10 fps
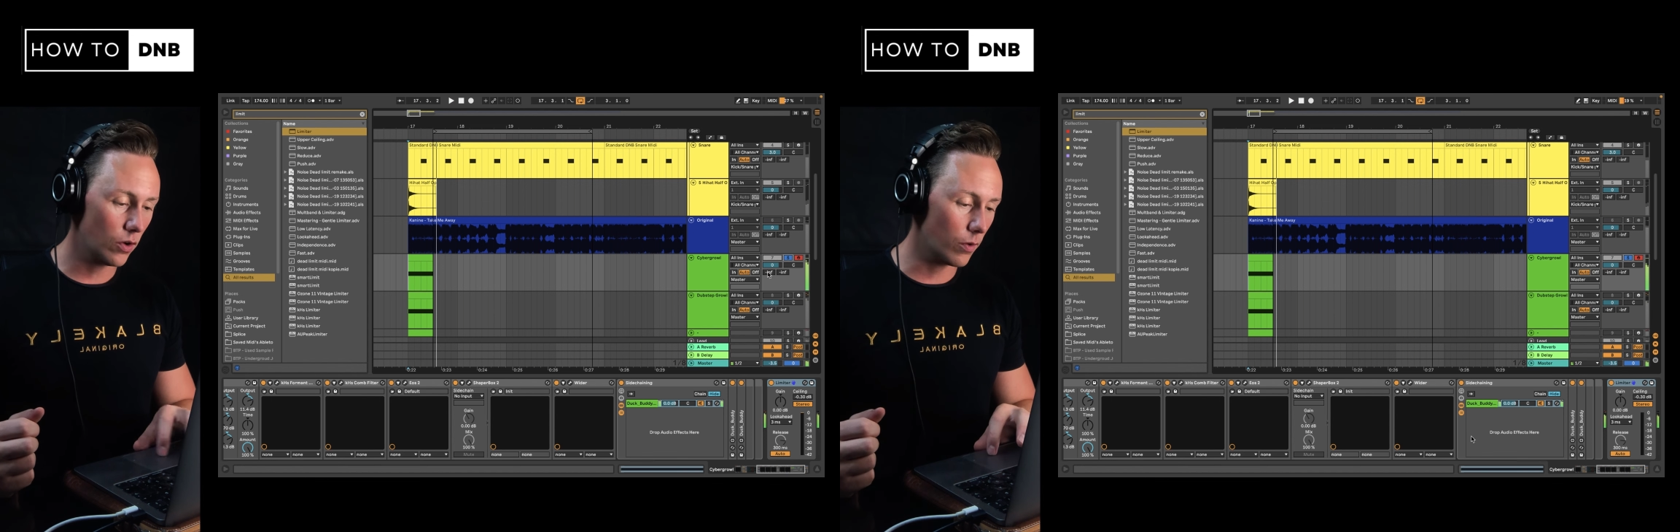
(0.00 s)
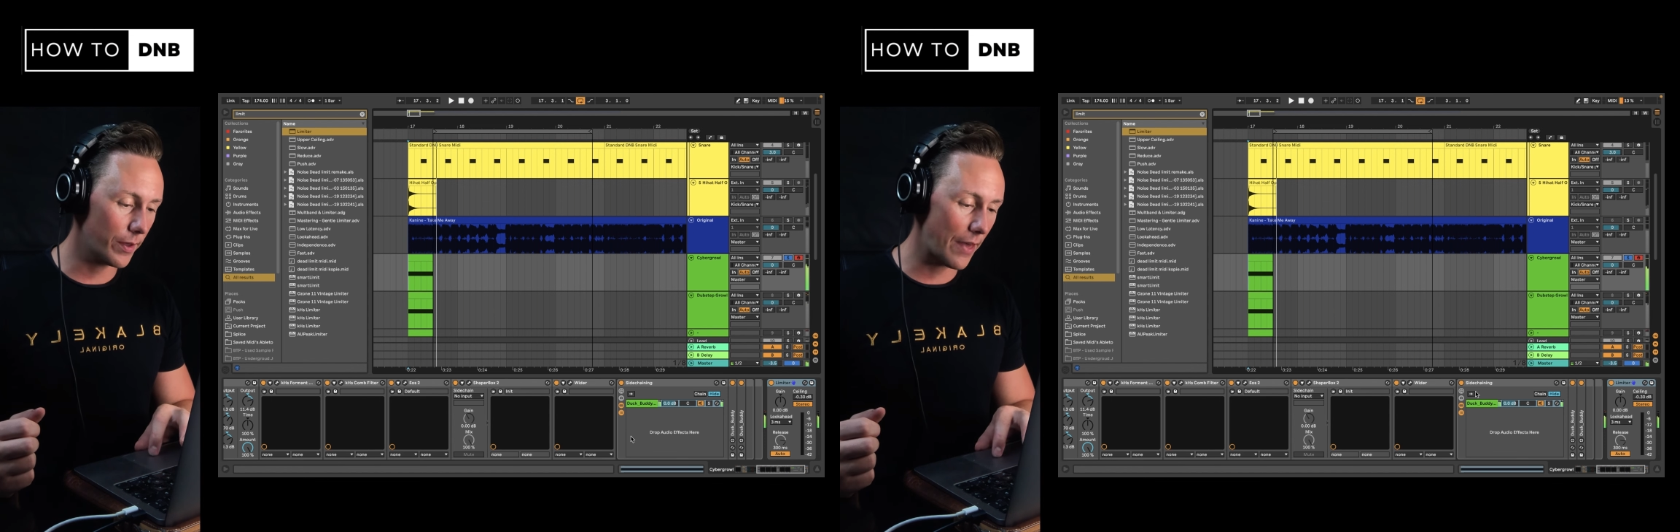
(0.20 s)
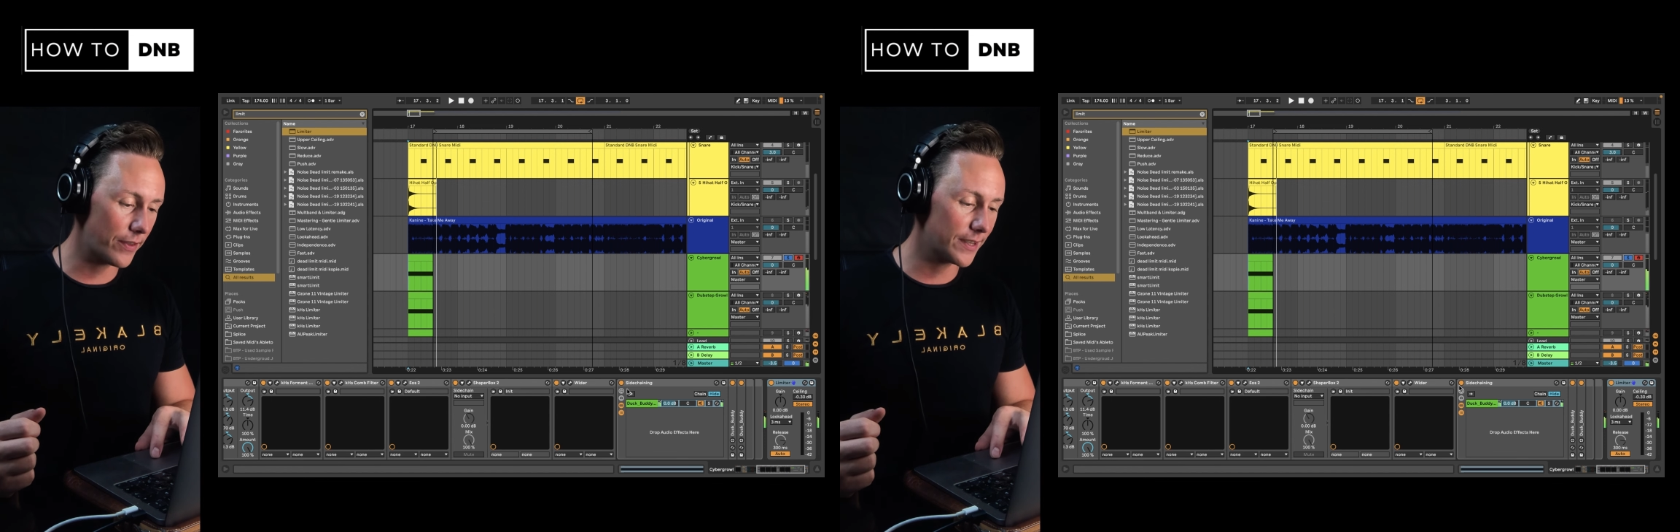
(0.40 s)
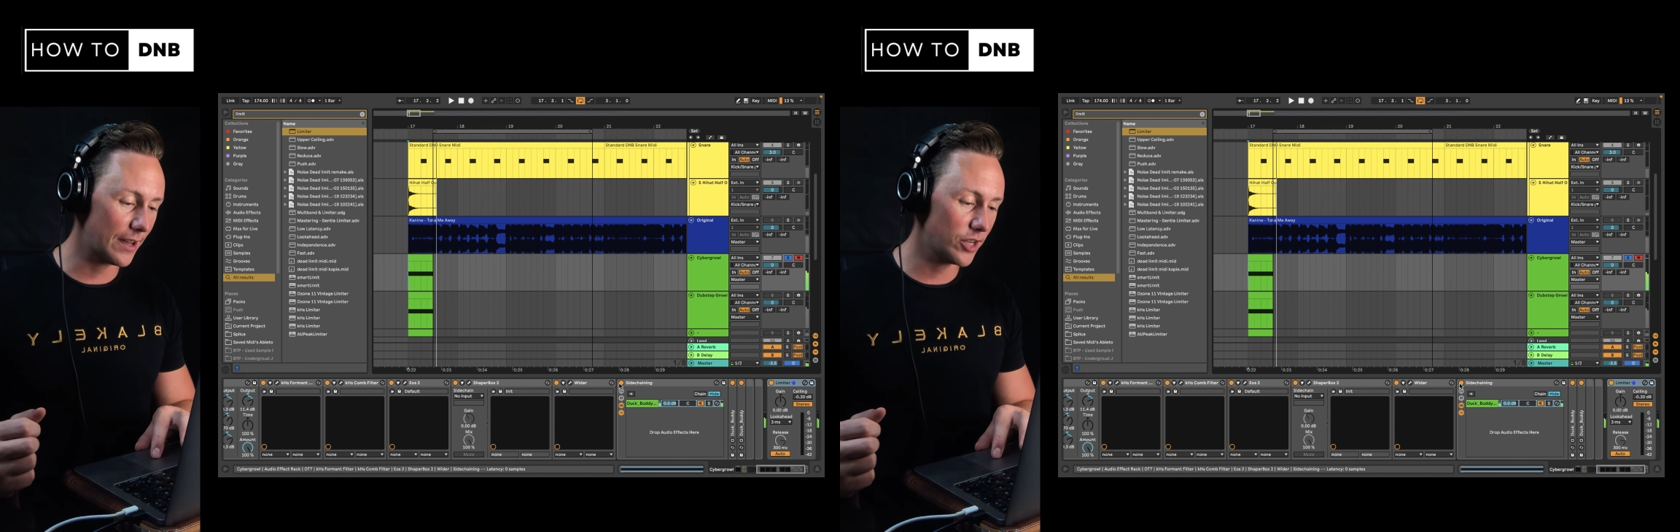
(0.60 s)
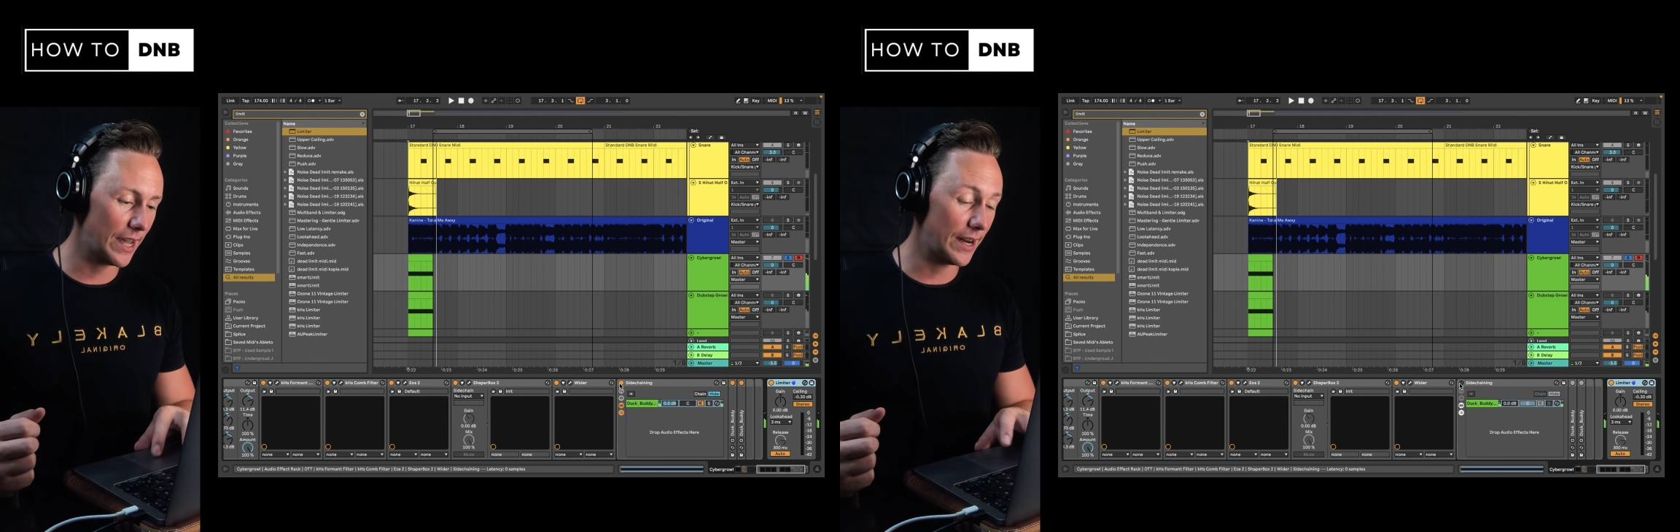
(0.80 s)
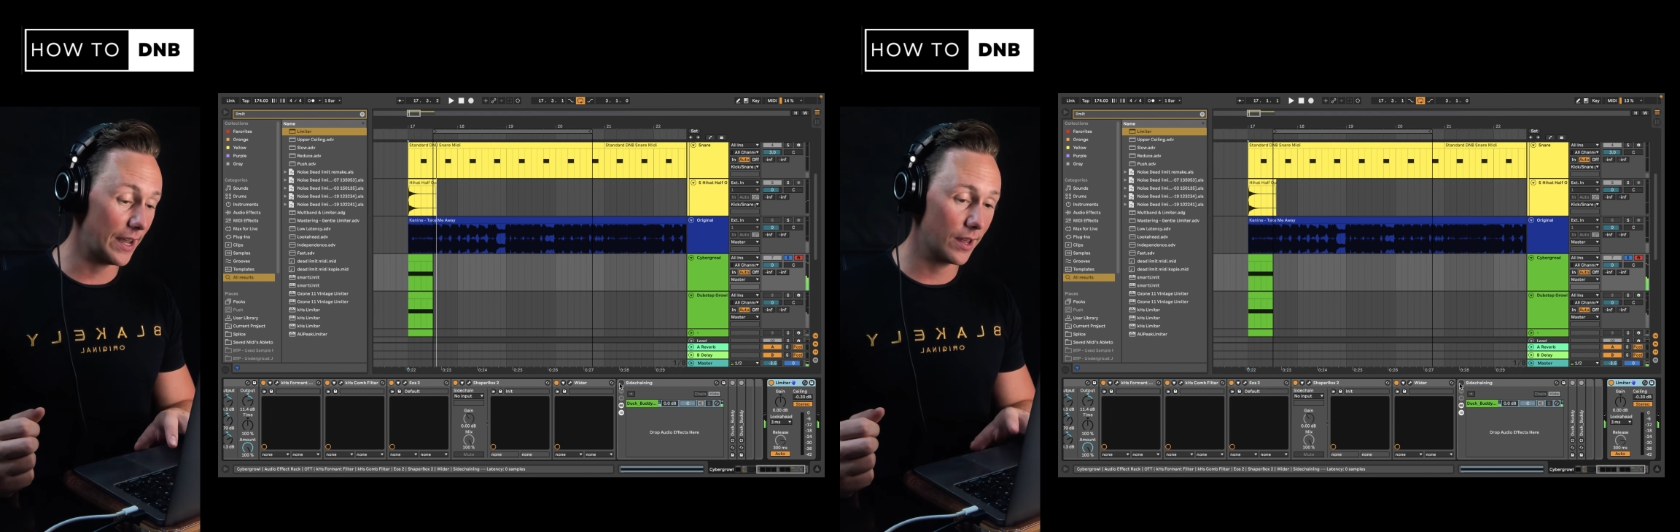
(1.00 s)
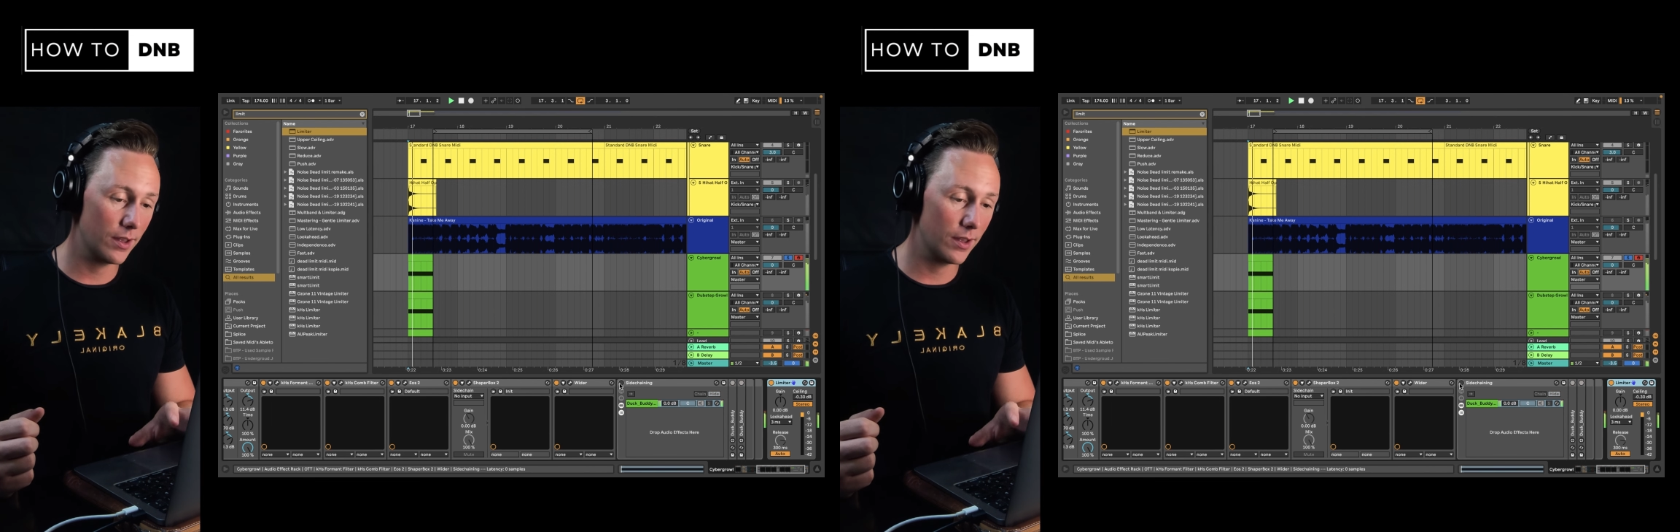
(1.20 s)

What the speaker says: or without the sidechaining,